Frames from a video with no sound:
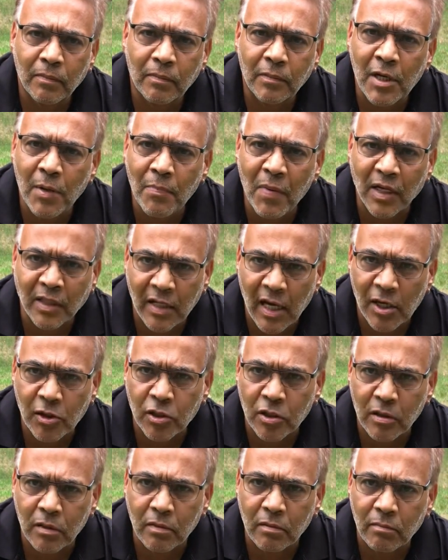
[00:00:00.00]
Nipmuc
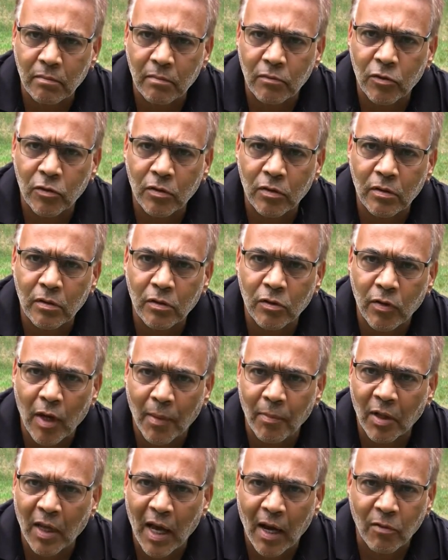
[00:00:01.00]
Nation
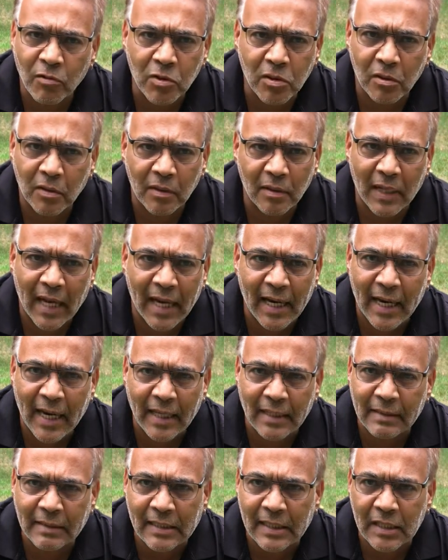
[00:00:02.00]
Tribal Council,
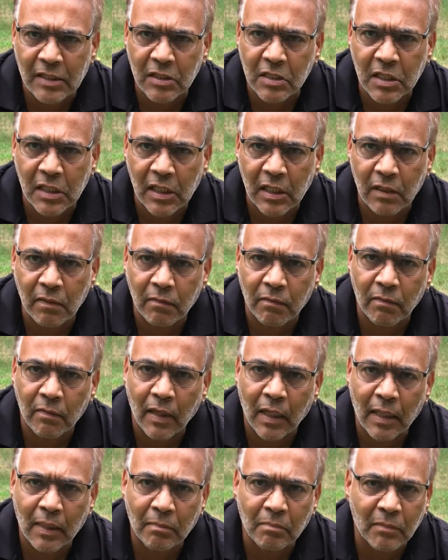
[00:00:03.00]
NNTC,
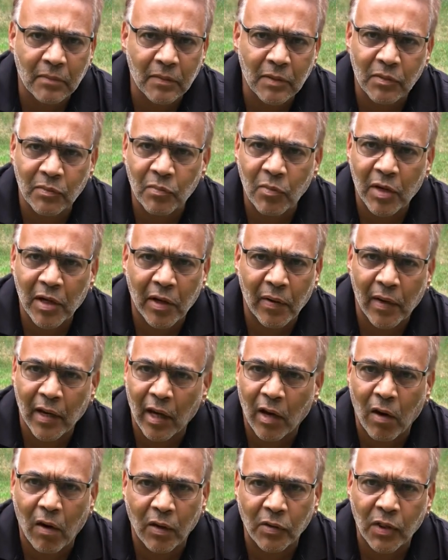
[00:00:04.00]
we're hearing
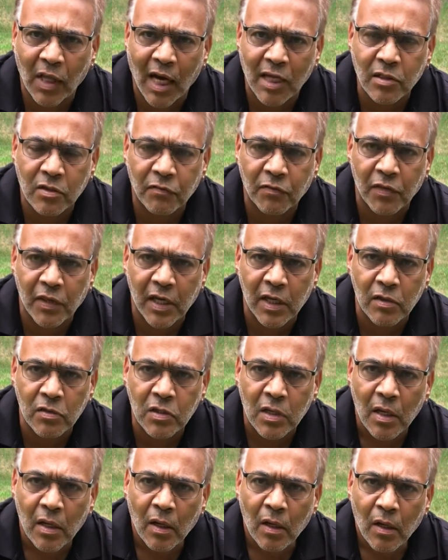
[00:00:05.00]
it called lots of things,
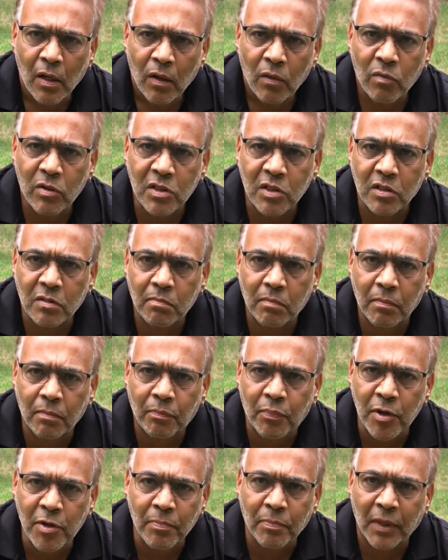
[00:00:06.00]
was
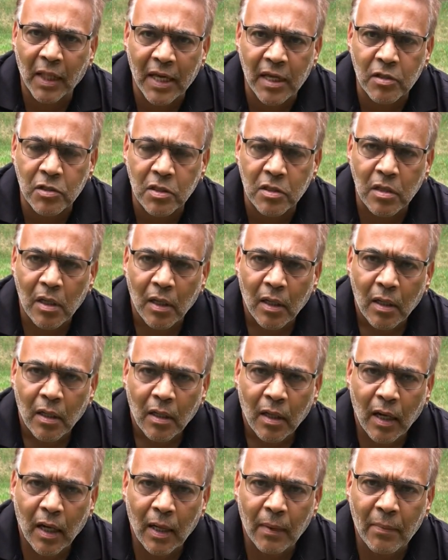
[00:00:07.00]
put in place
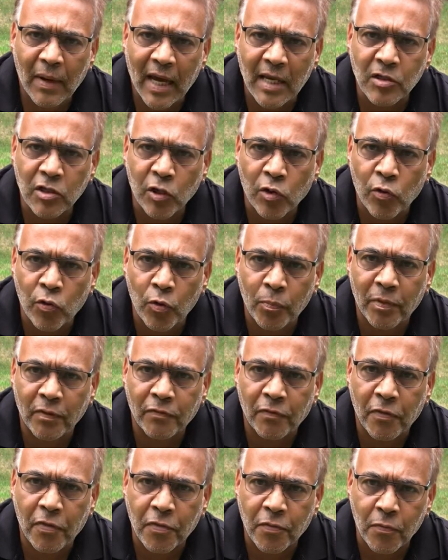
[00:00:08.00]
as a group of
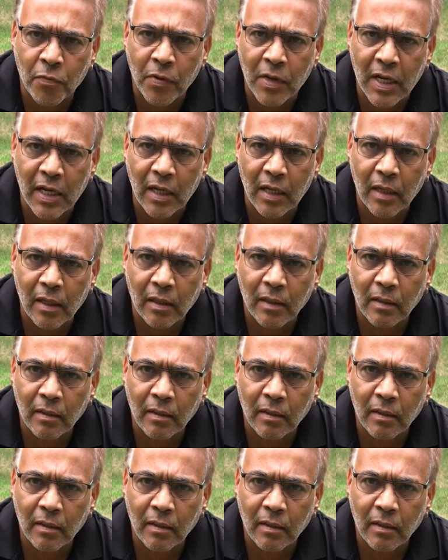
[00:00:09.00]
three